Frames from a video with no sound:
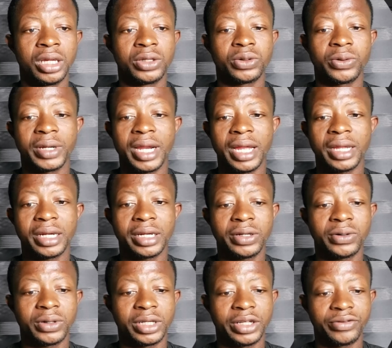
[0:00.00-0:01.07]
When I click
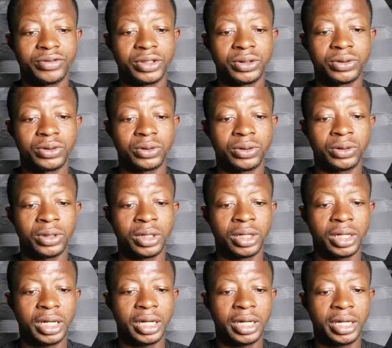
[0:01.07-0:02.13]
on the video
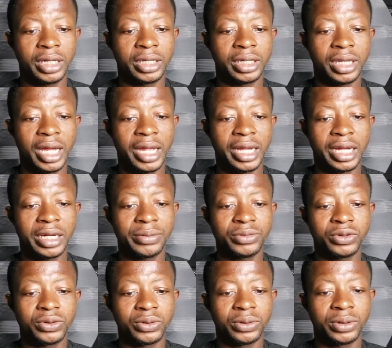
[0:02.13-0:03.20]
and I come
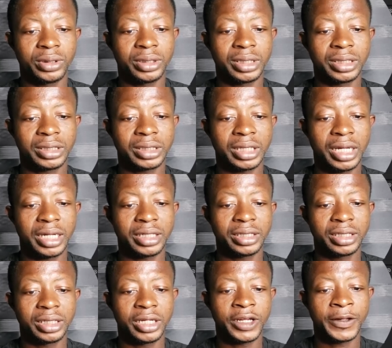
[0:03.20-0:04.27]
to this side
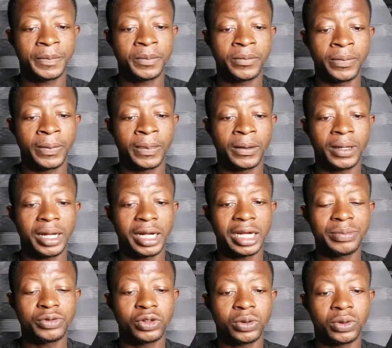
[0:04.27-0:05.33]
here, I
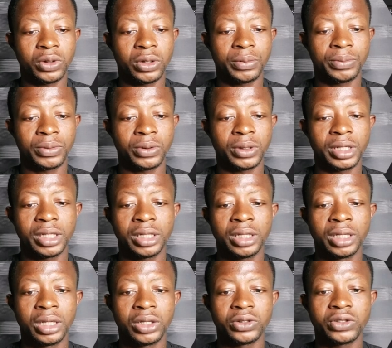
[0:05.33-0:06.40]
come to crop. Okay,
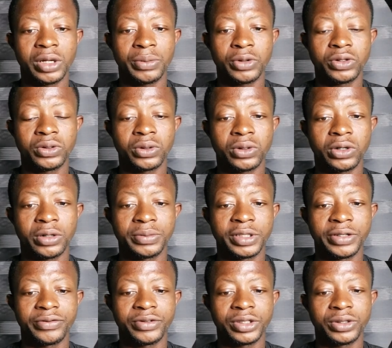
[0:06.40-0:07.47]
so I'm going to crop the
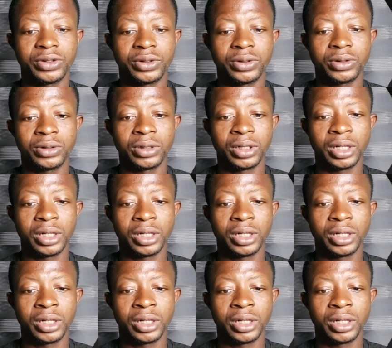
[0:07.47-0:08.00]
video.